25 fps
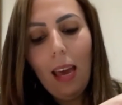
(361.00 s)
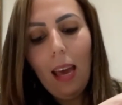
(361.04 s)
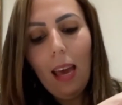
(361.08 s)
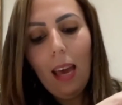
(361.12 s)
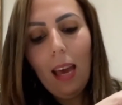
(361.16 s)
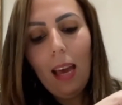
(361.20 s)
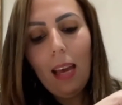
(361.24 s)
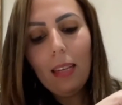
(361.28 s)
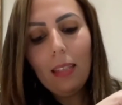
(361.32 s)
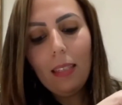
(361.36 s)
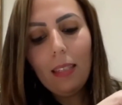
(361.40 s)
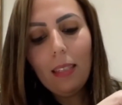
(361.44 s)

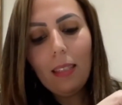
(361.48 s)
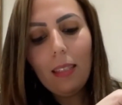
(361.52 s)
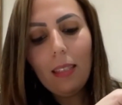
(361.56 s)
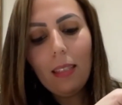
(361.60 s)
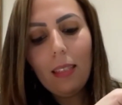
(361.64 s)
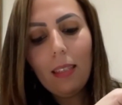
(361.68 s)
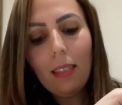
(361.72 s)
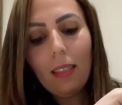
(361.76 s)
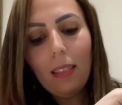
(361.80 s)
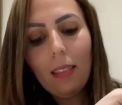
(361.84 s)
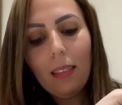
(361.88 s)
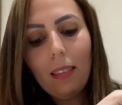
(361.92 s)
and
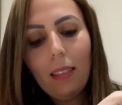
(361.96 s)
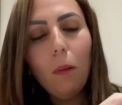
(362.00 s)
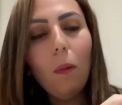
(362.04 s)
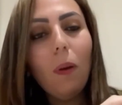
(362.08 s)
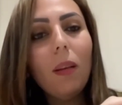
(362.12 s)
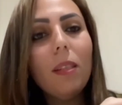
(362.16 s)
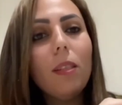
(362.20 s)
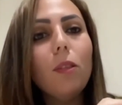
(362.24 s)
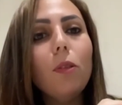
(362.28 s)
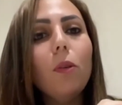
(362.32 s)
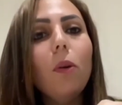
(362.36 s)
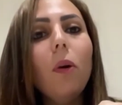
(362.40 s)
there
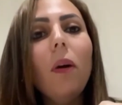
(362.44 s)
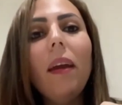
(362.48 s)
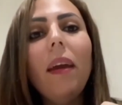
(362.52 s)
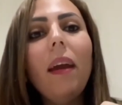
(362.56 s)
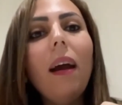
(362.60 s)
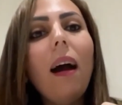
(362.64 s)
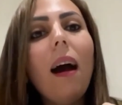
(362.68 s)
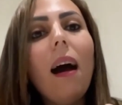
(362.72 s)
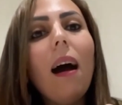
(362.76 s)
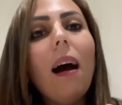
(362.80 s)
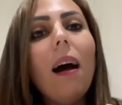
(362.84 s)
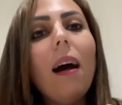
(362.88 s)
was no
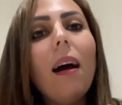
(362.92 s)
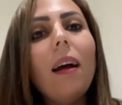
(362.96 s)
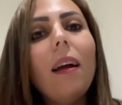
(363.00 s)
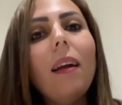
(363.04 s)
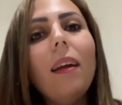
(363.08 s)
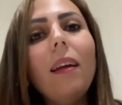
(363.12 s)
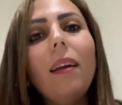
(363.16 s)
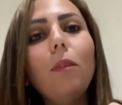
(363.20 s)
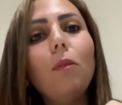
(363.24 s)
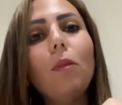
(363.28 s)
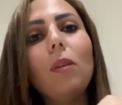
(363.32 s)
AI, it